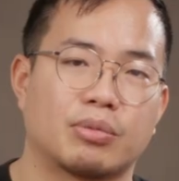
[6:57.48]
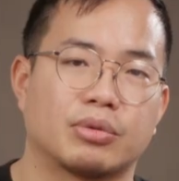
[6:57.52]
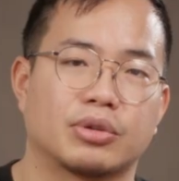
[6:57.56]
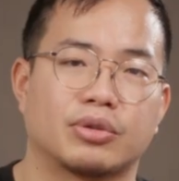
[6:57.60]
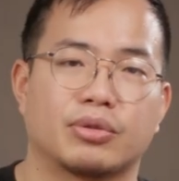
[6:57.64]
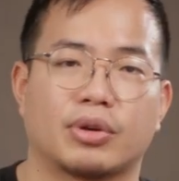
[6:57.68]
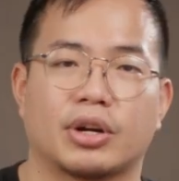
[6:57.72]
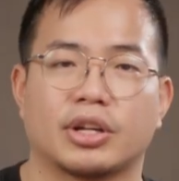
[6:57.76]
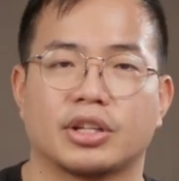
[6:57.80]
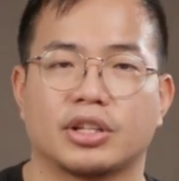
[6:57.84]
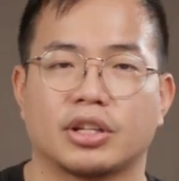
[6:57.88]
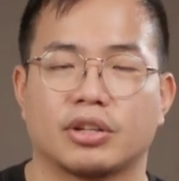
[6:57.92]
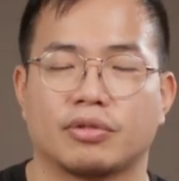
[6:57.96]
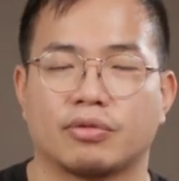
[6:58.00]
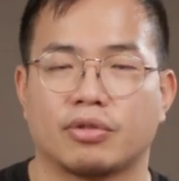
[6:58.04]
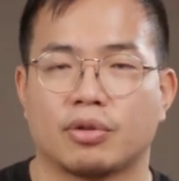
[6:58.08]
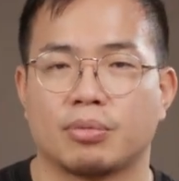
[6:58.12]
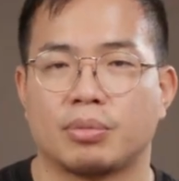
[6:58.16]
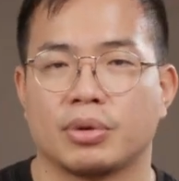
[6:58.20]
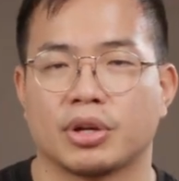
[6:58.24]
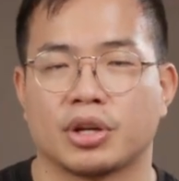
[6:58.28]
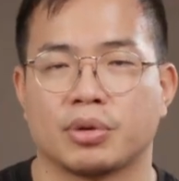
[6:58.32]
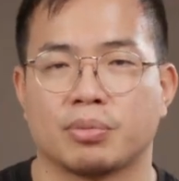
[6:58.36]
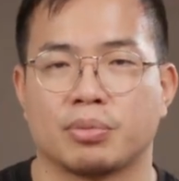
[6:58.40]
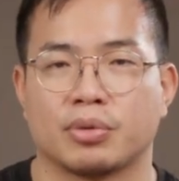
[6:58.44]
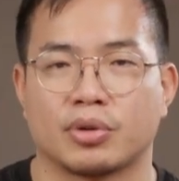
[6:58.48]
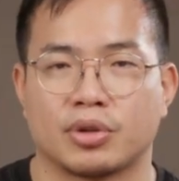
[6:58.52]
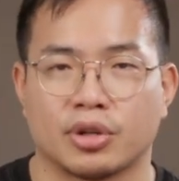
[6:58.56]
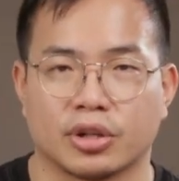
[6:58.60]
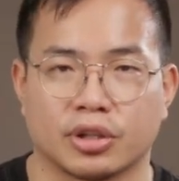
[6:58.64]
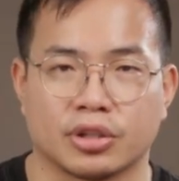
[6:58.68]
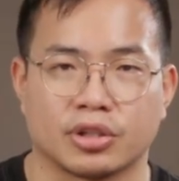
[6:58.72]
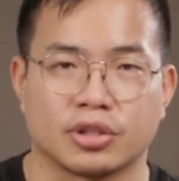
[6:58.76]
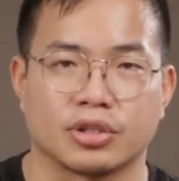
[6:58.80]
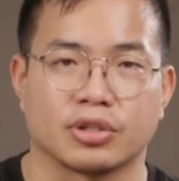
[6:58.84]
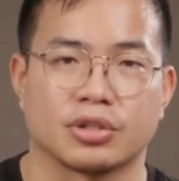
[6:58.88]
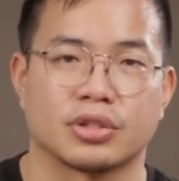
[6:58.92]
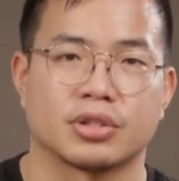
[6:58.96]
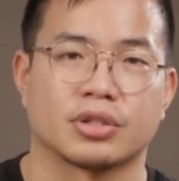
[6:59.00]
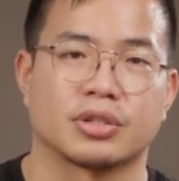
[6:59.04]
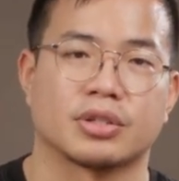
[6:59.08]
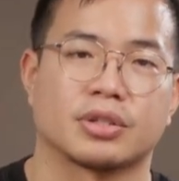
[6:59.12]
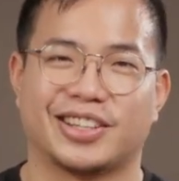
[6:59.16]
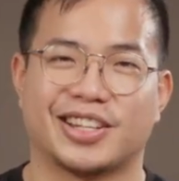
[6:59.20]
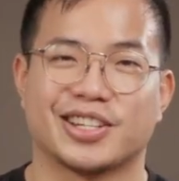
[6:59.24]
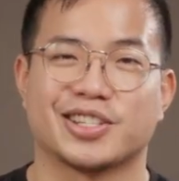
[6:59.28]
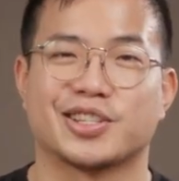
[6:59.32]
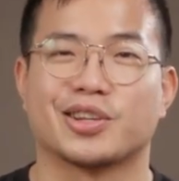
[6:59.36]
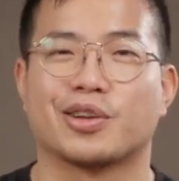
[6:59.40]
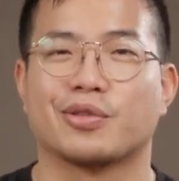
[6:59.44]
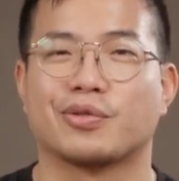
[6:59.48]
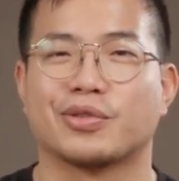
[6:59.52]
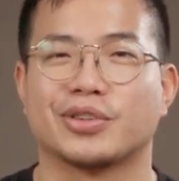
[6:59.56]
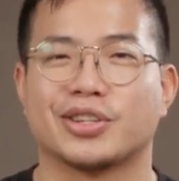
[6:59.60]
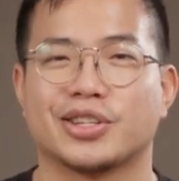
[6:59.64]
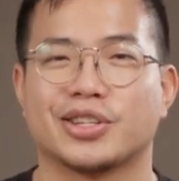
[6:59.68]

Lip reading: would rent it for bigger productions. That's all for